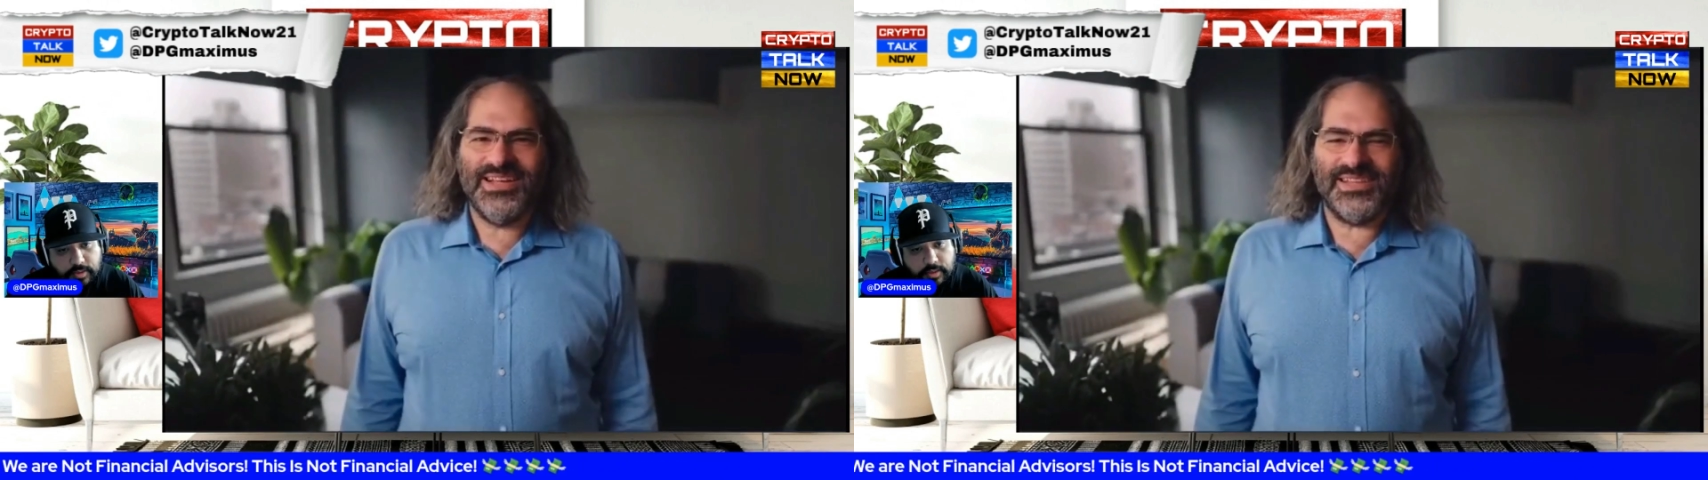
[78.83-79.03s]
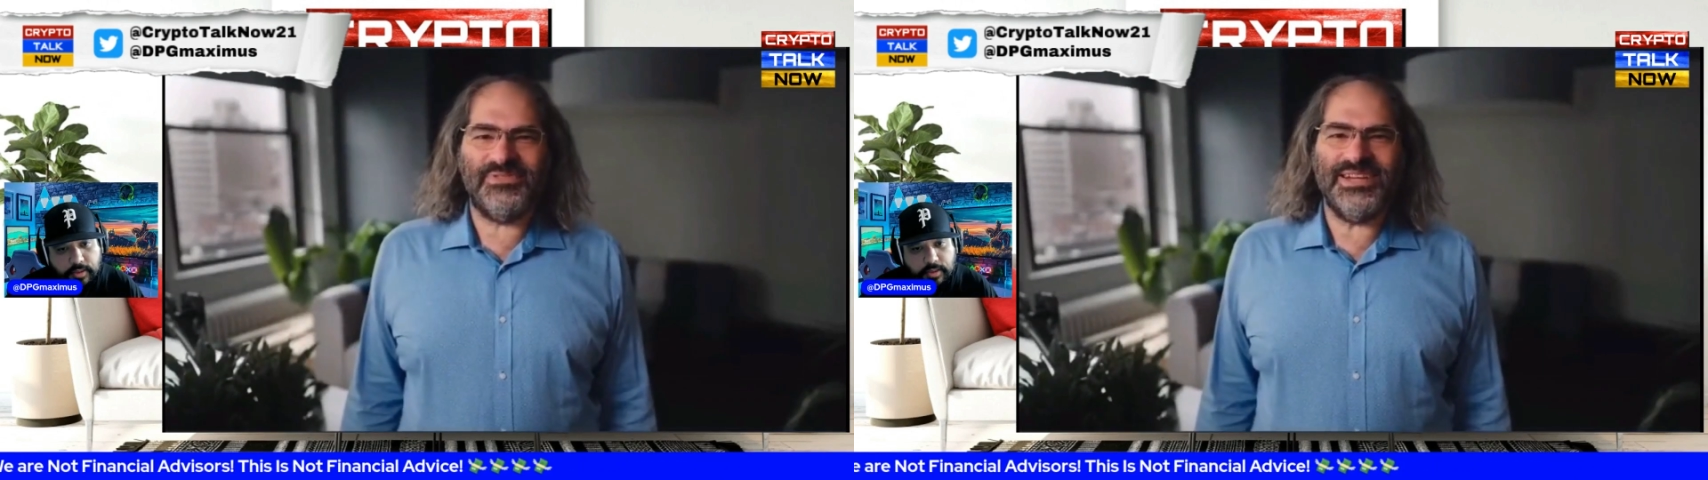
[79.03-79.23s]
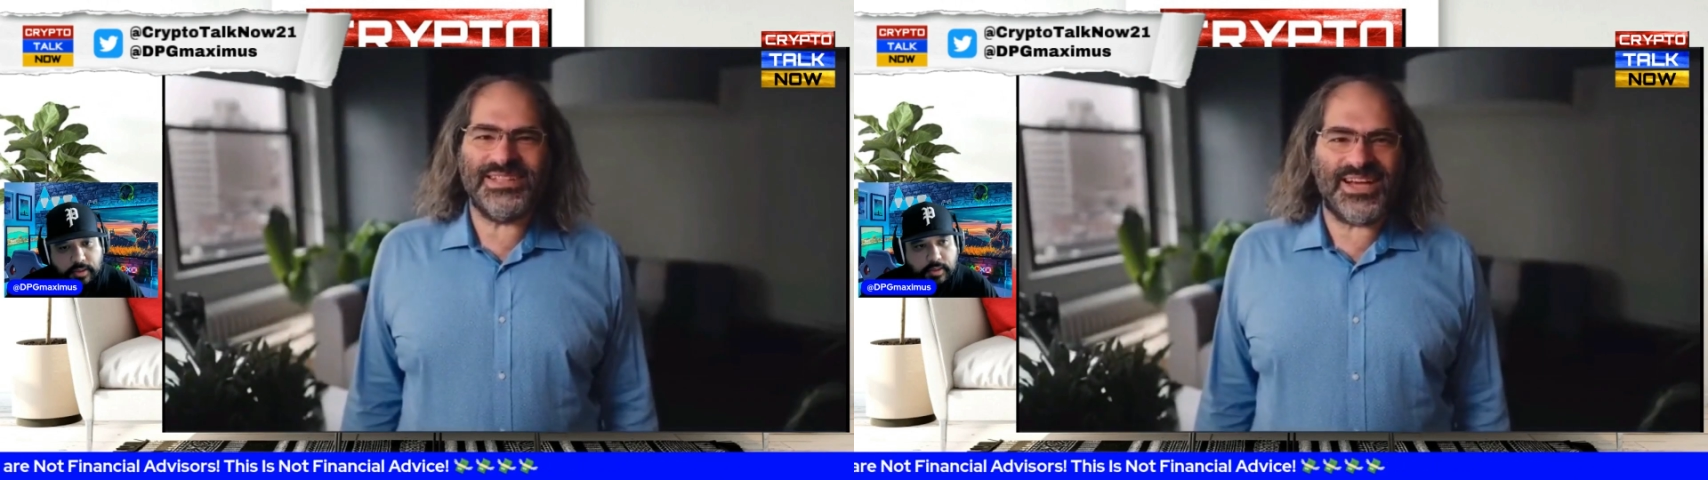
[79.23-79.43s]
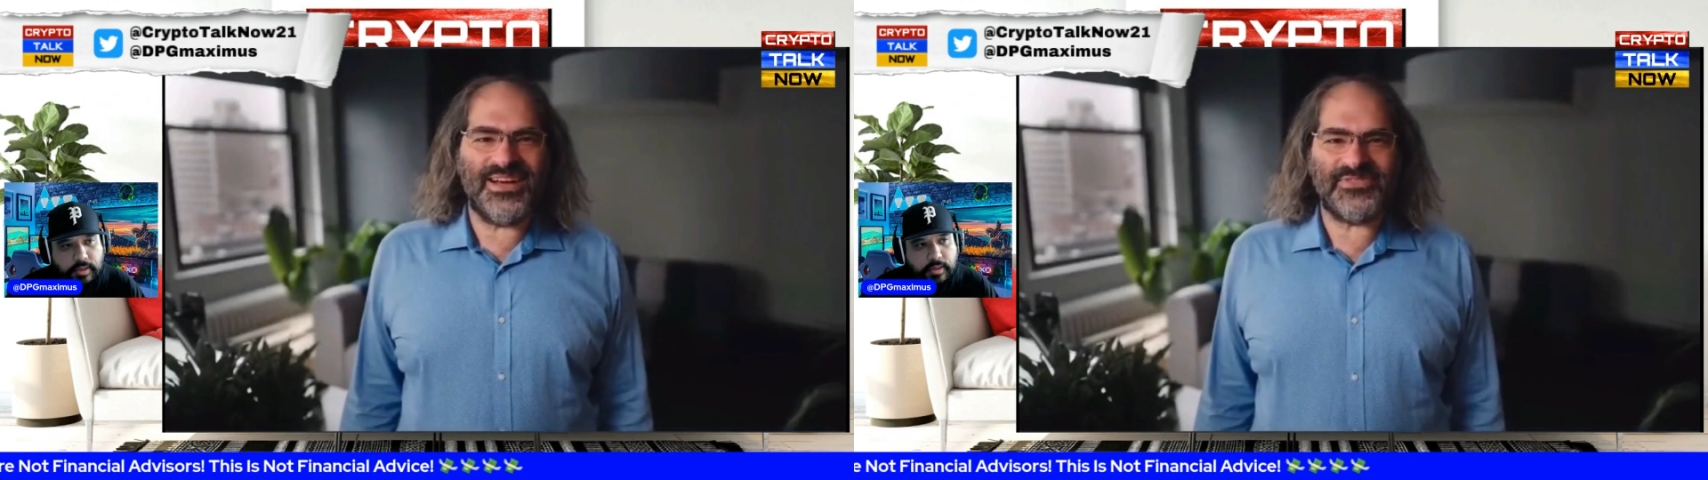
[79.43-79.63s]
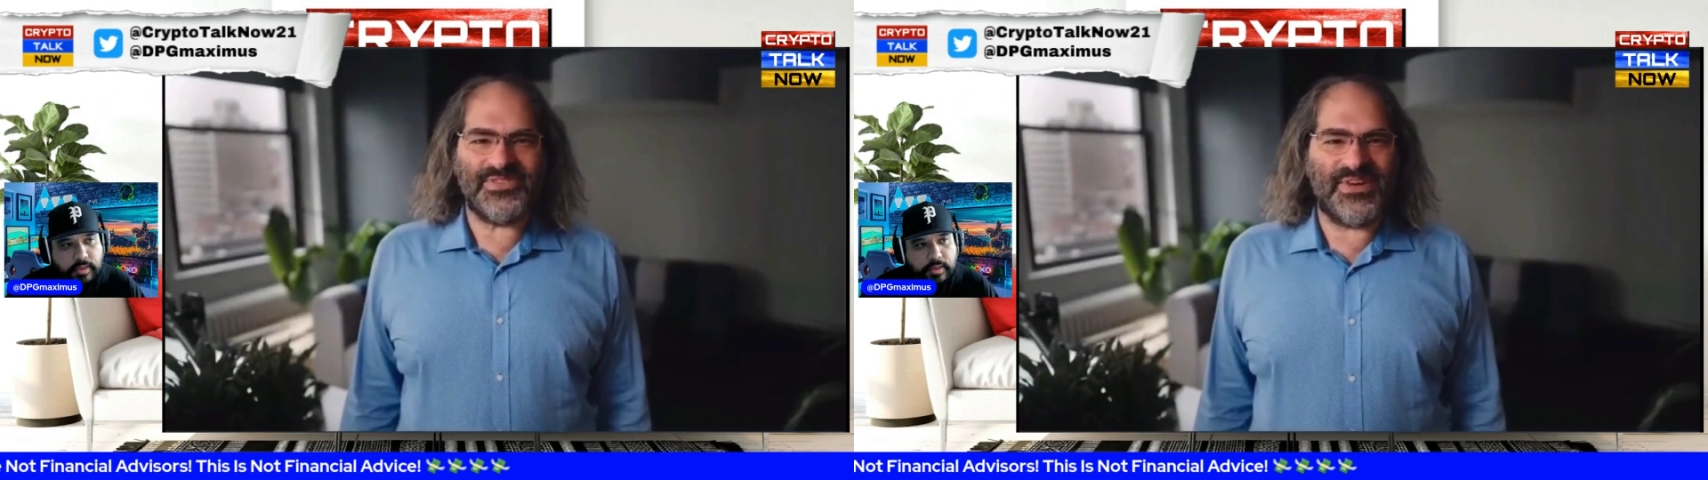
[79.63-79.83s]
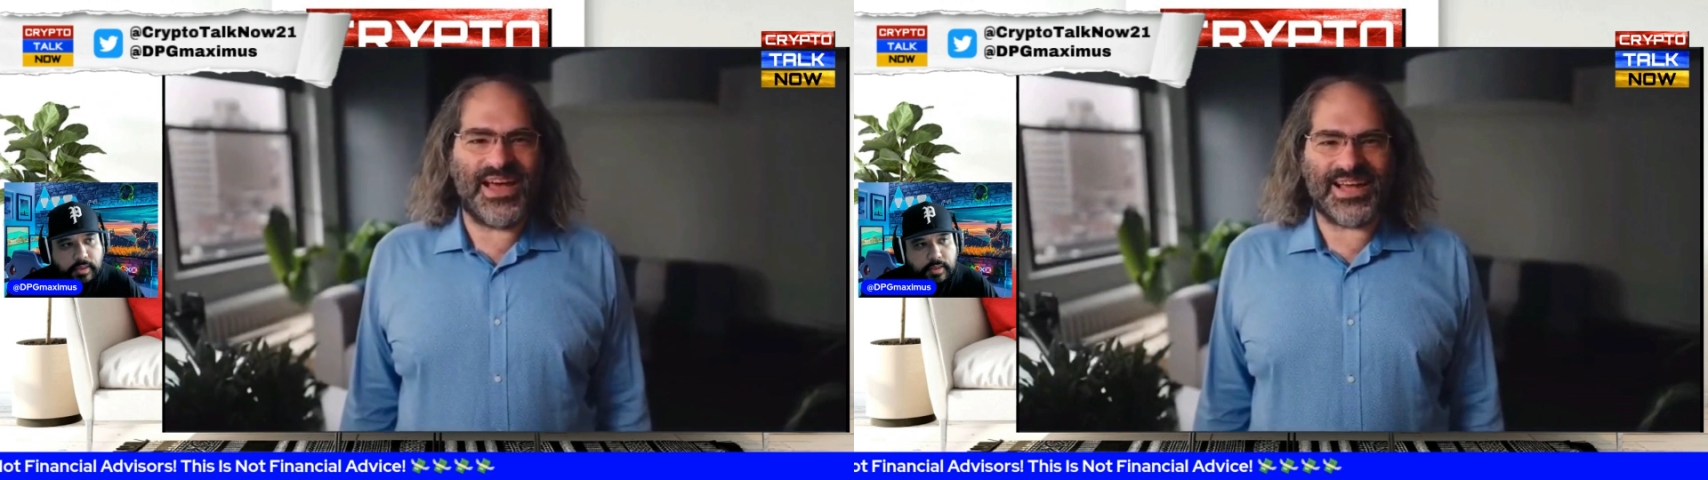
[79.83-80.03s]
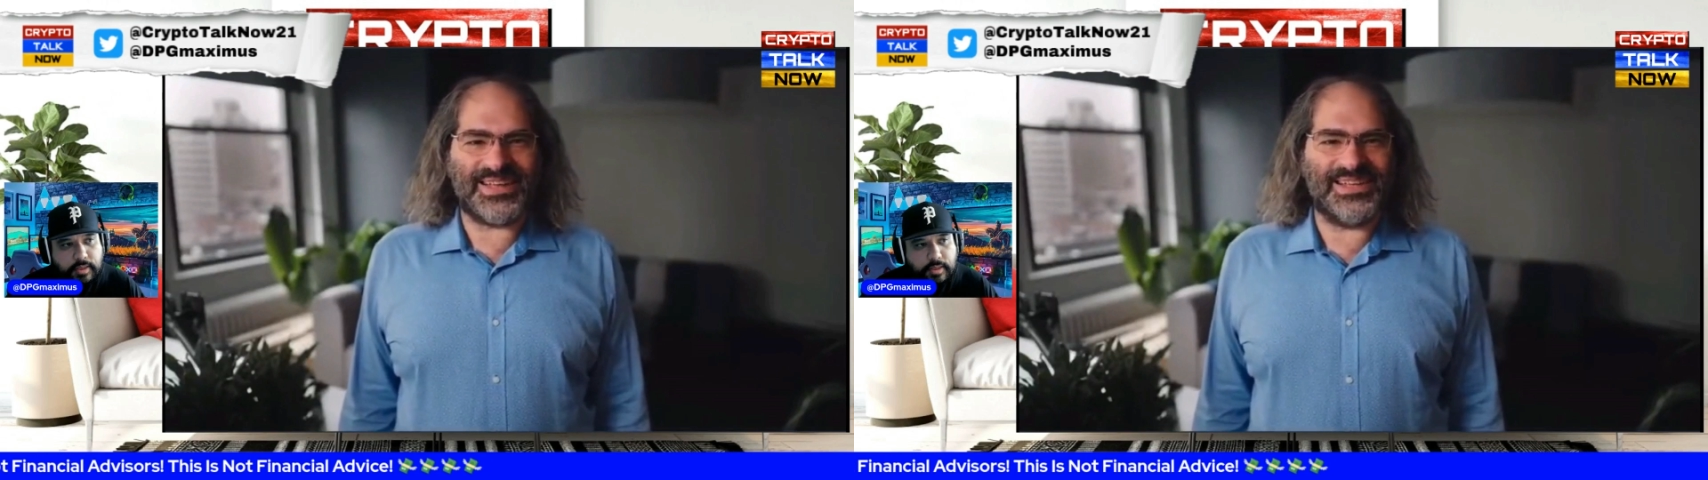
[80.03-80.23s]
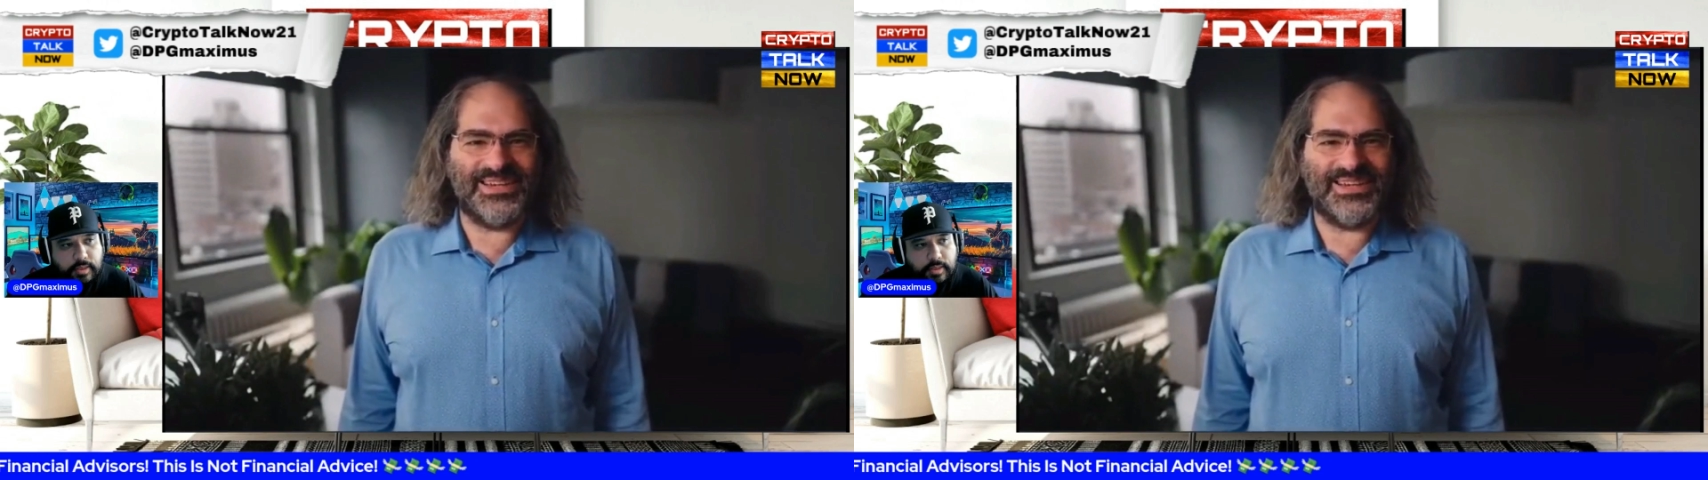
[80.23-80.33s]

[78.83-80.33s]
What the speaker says: this is pretty tough to pack,